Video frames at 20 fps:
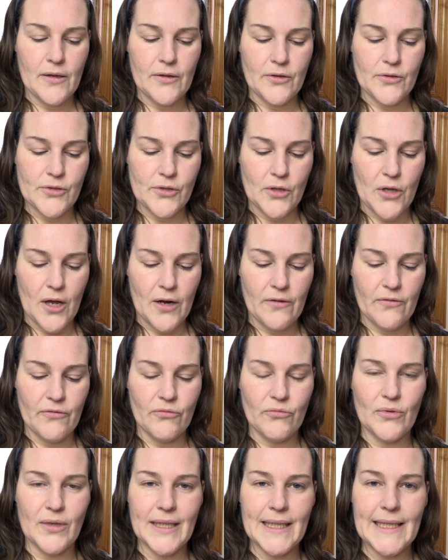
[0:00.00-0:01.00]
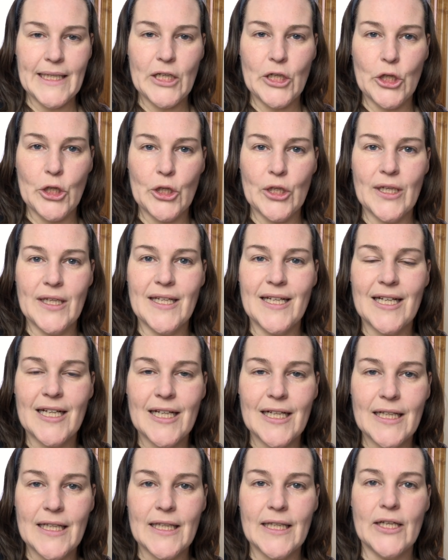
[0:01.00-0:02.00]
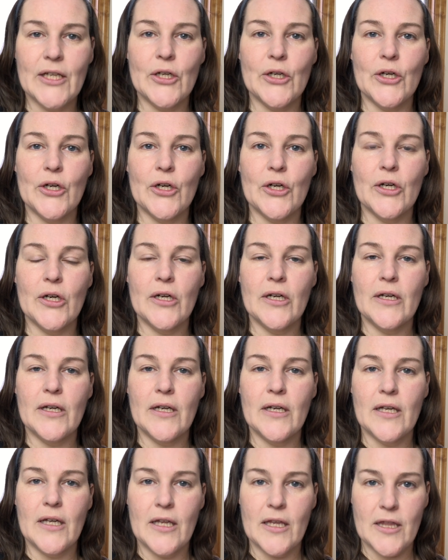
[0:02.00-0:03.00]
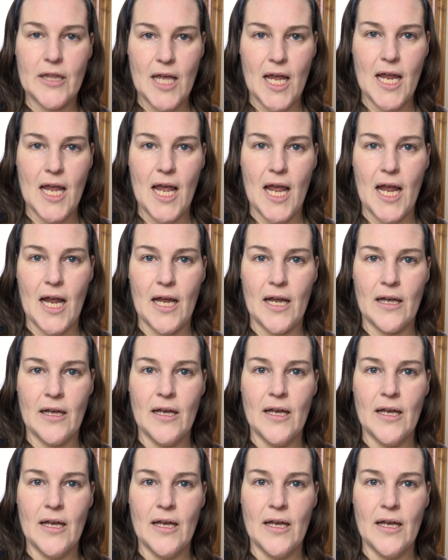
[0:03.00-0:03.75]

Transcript: there's a lot of really good, clear thinking.